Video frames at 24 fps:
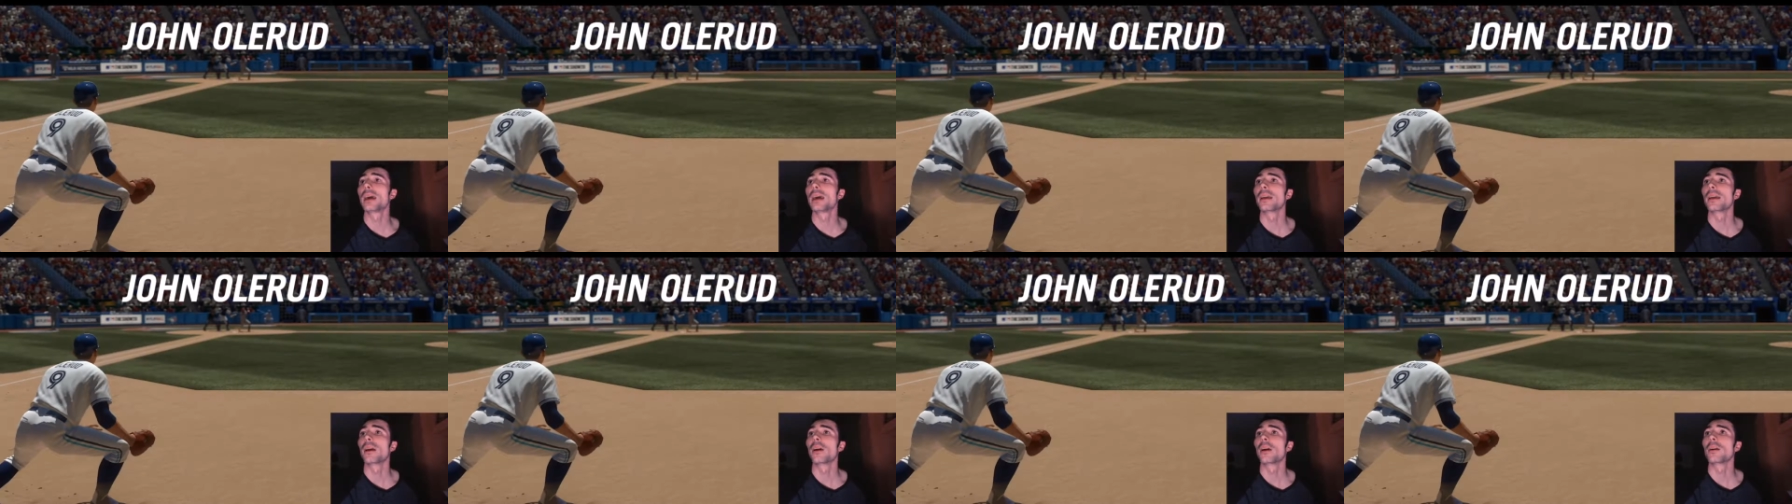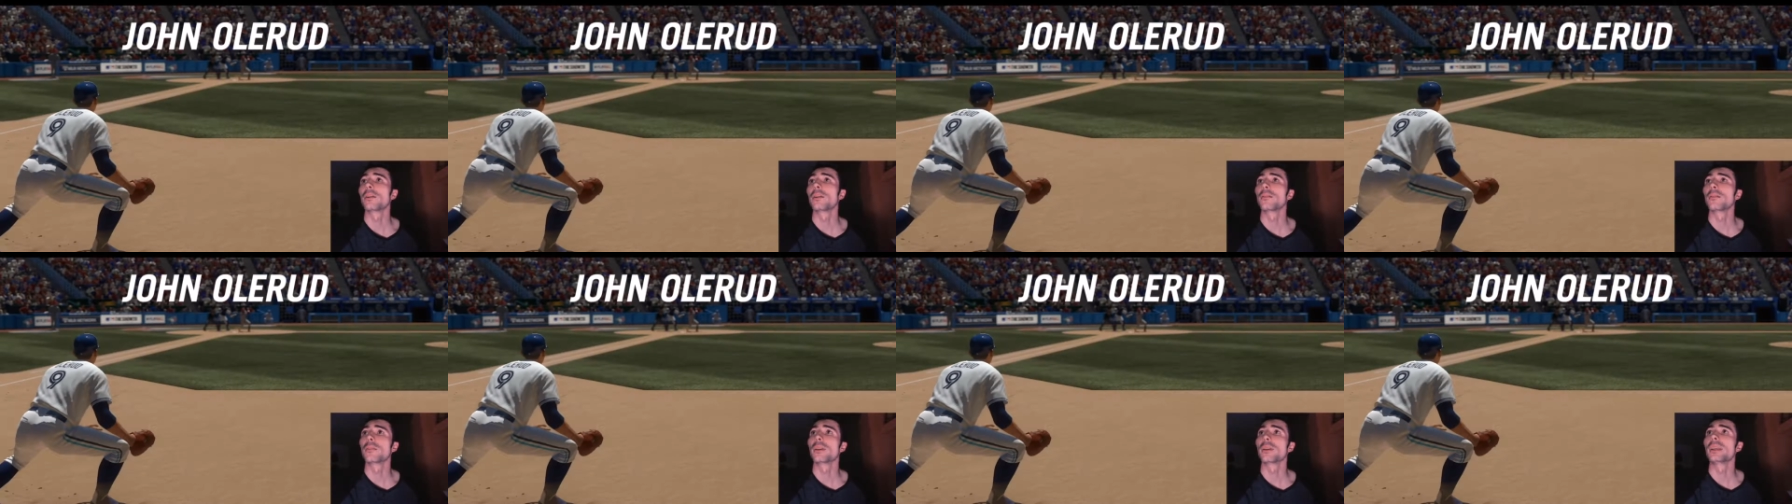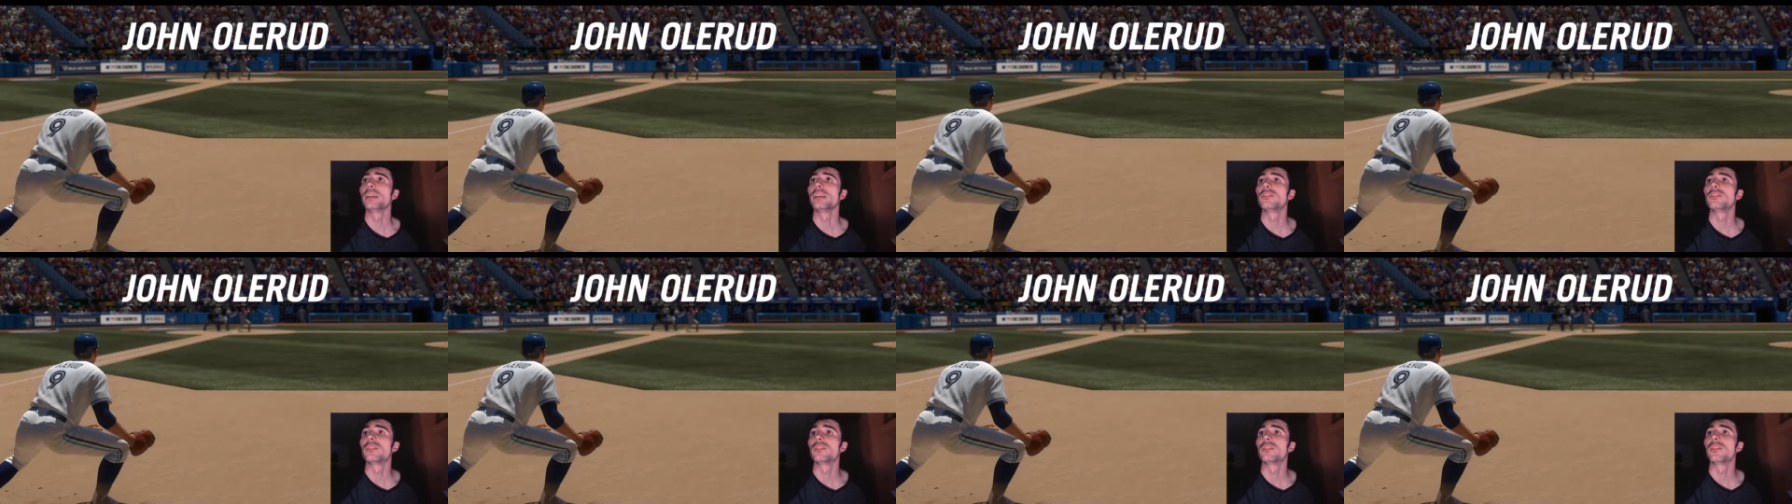are
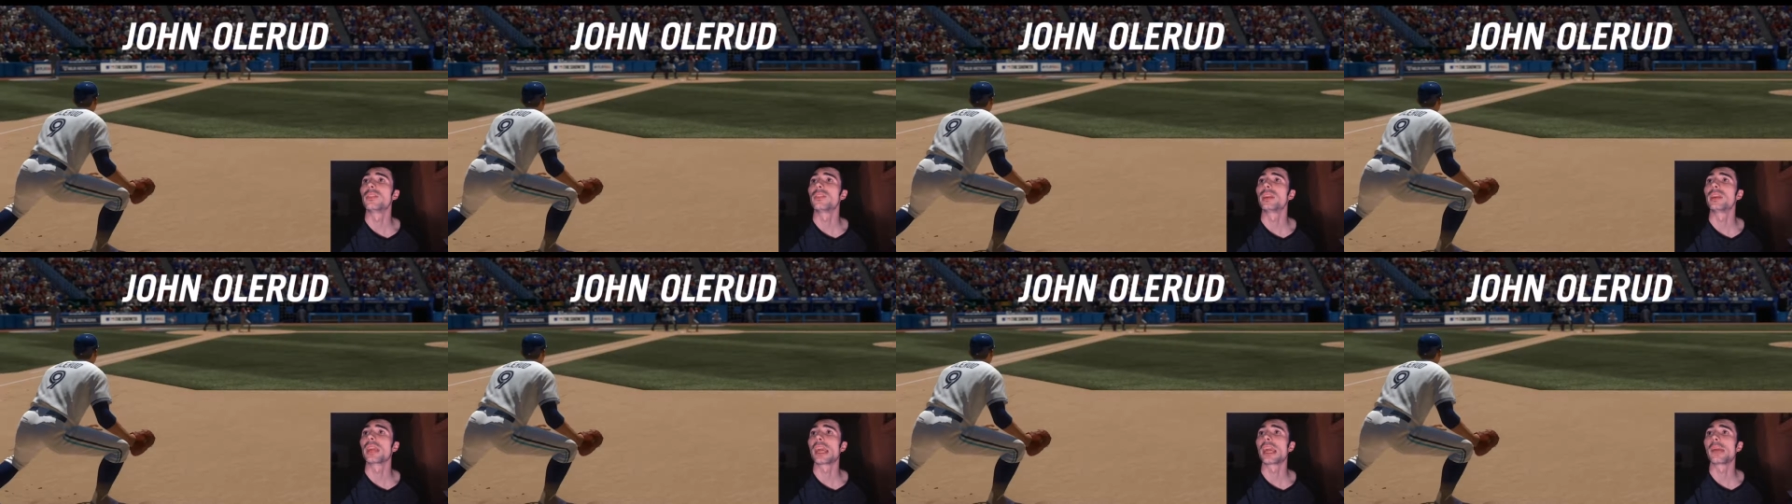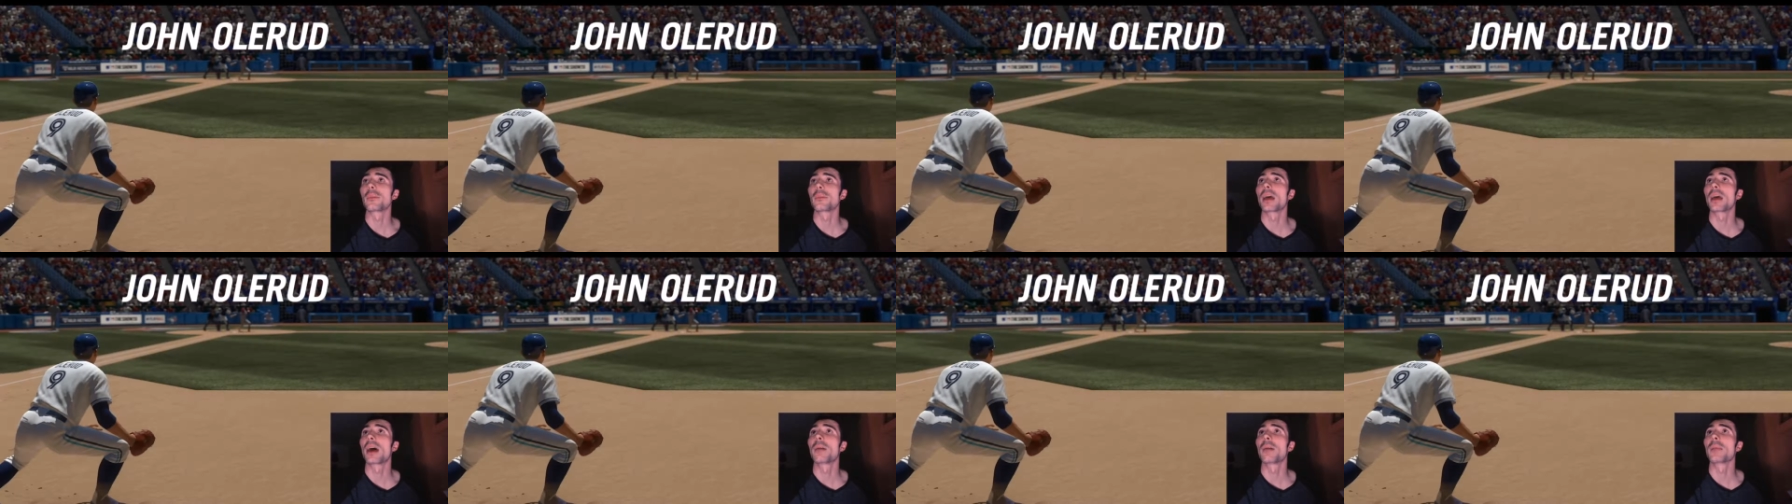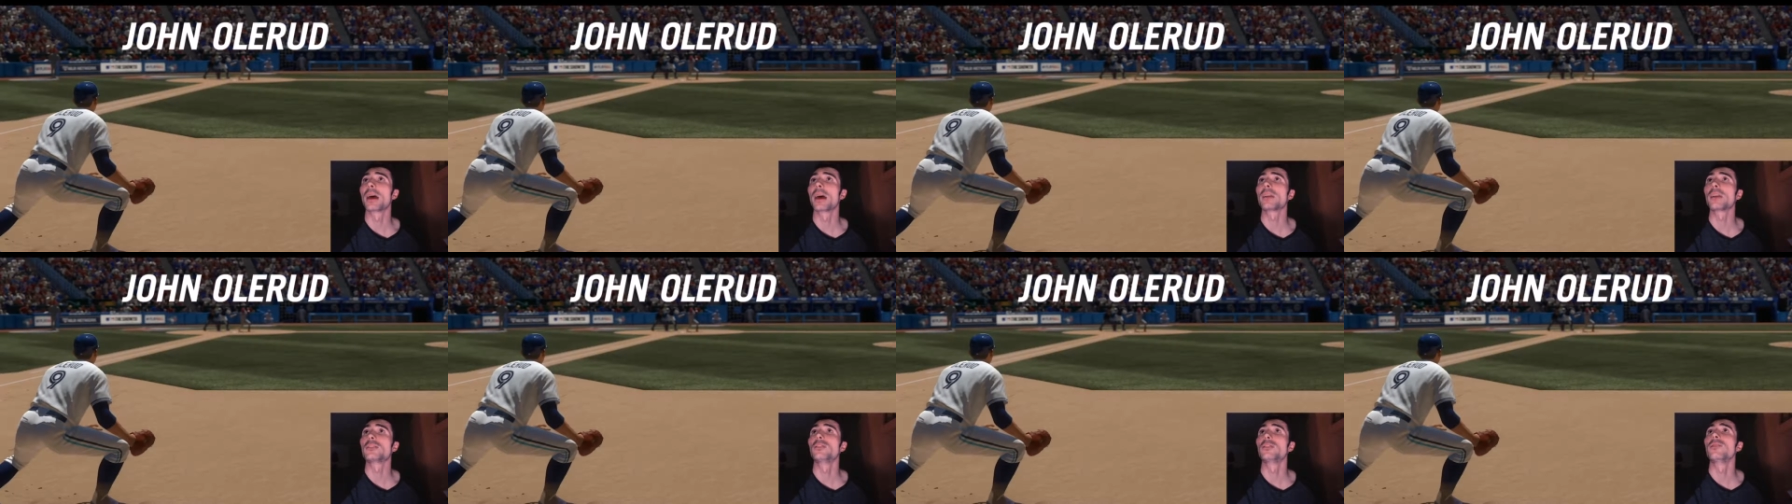released into the game that I'm
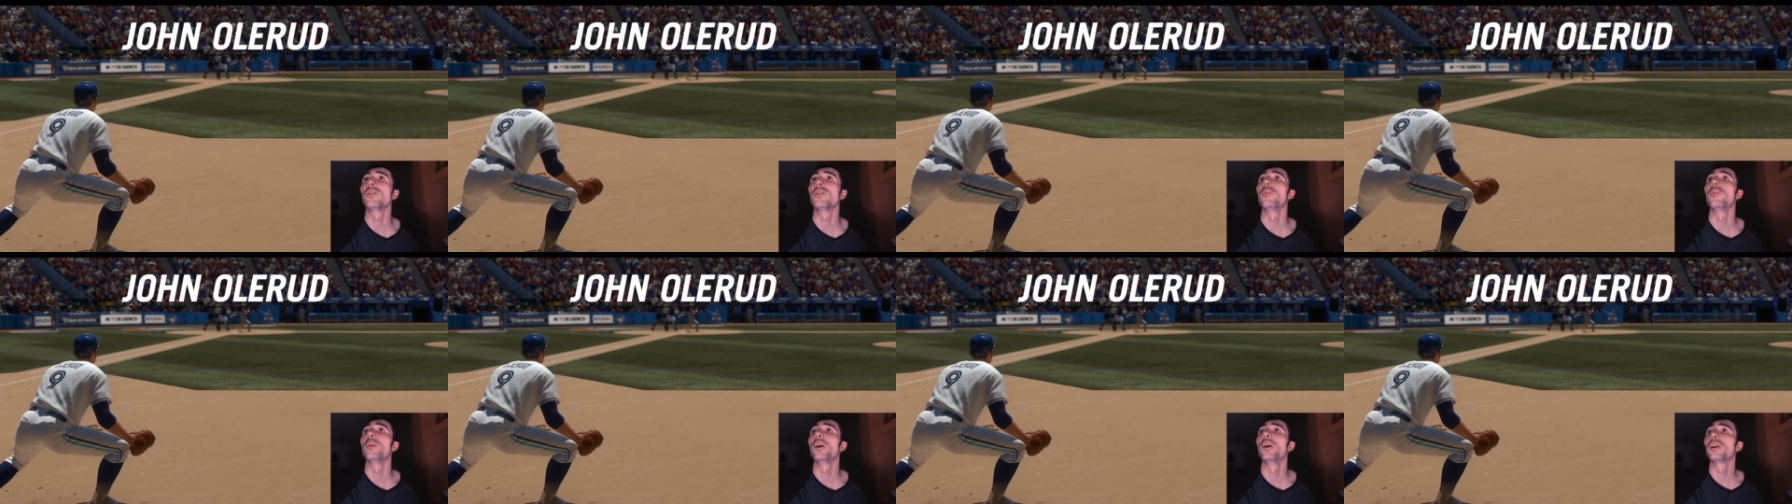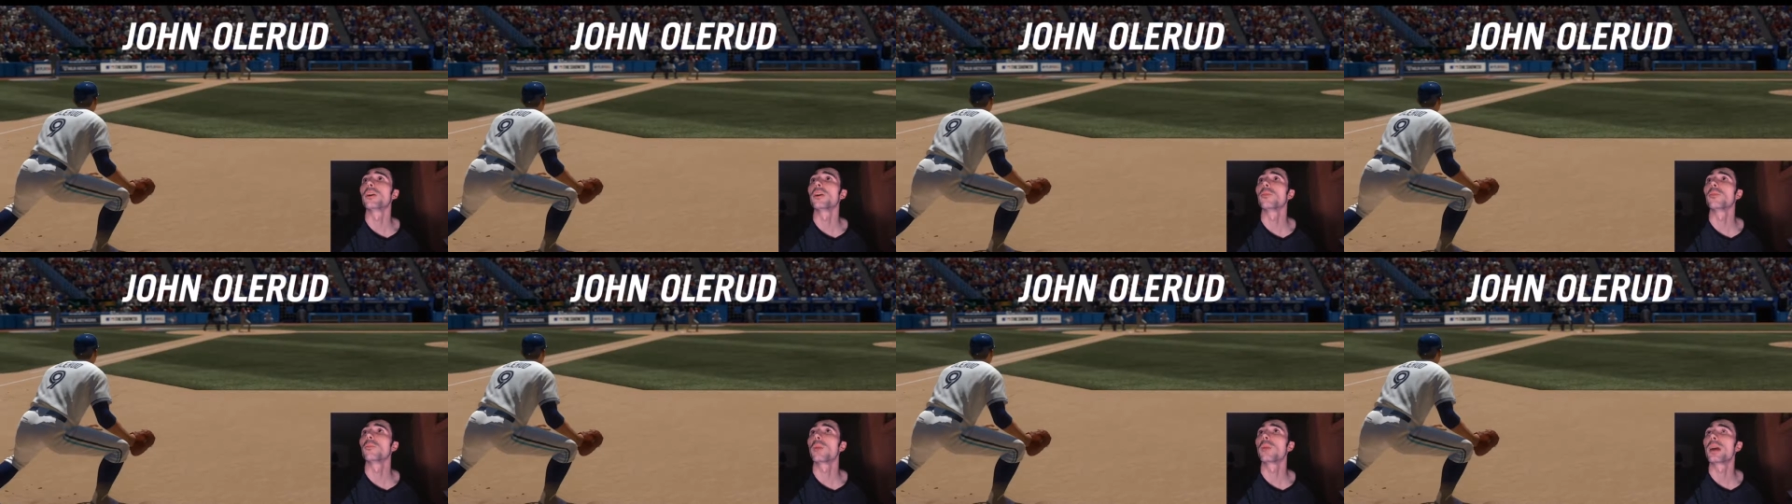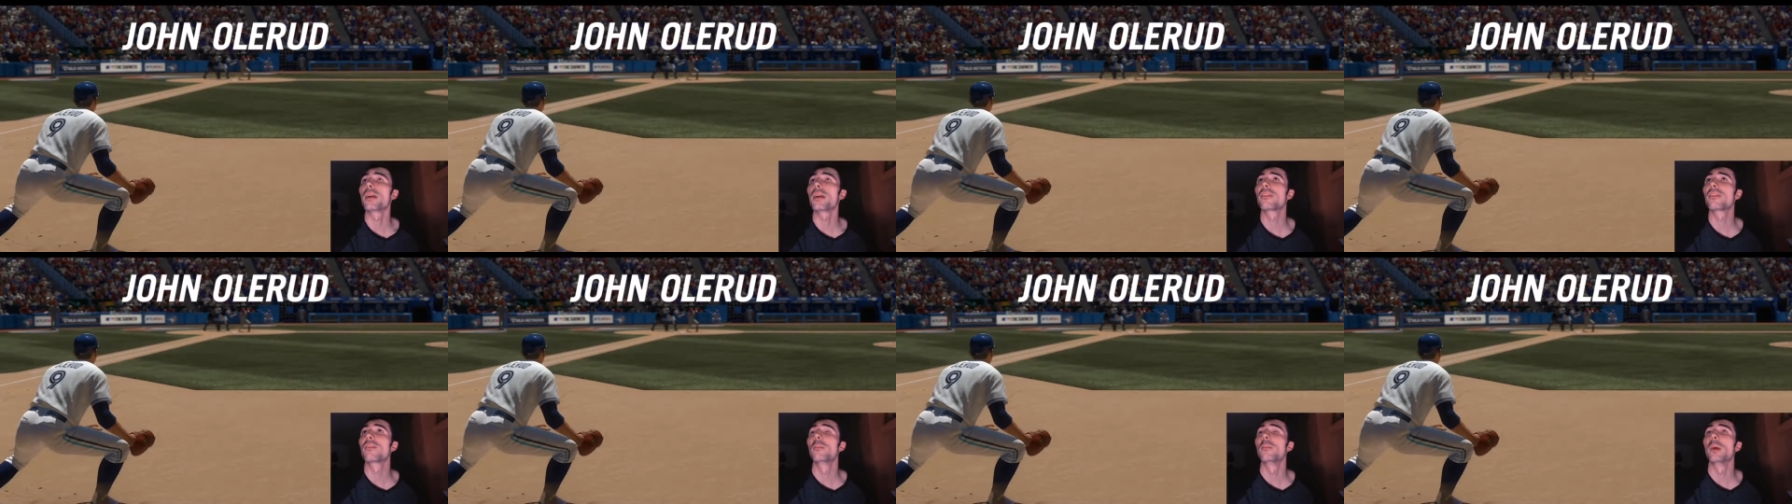not too familiar
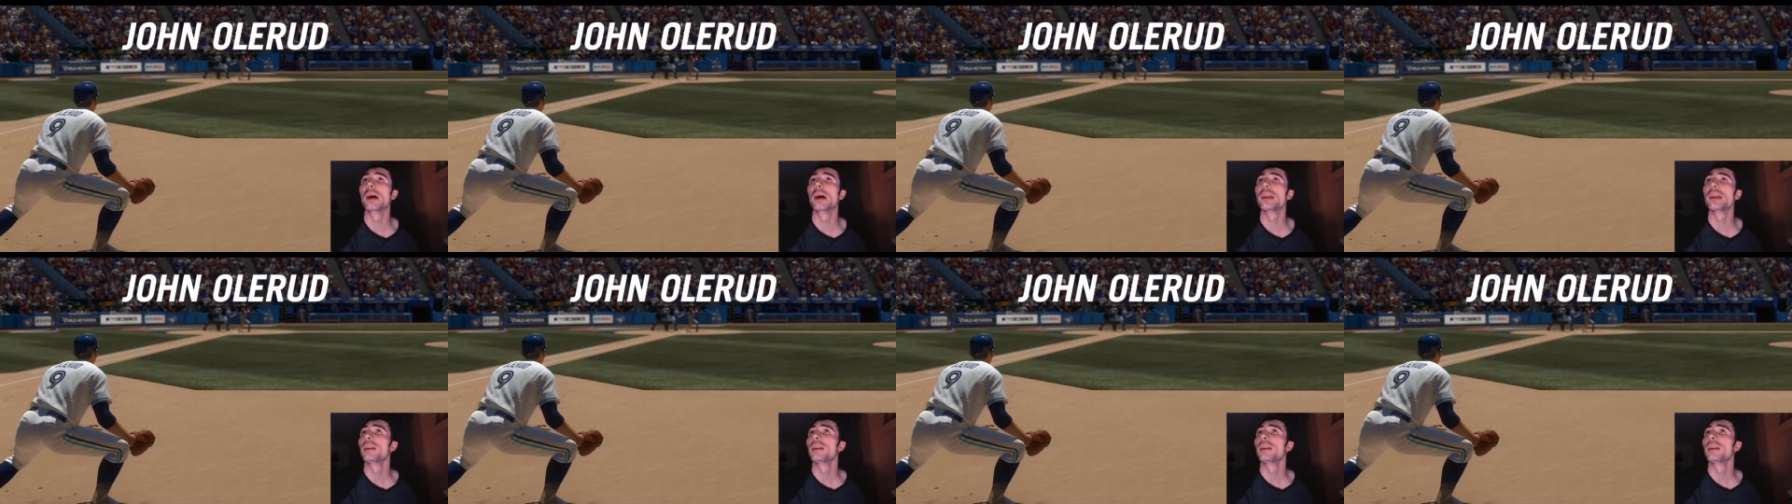with, but